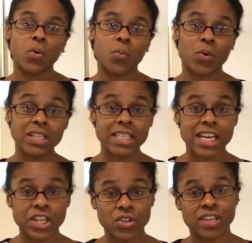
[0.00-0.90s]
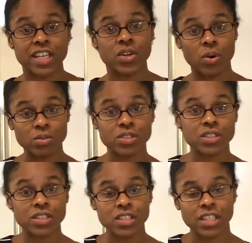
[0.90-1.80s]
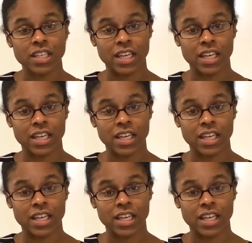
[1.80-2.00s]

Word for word: One day you're going to get older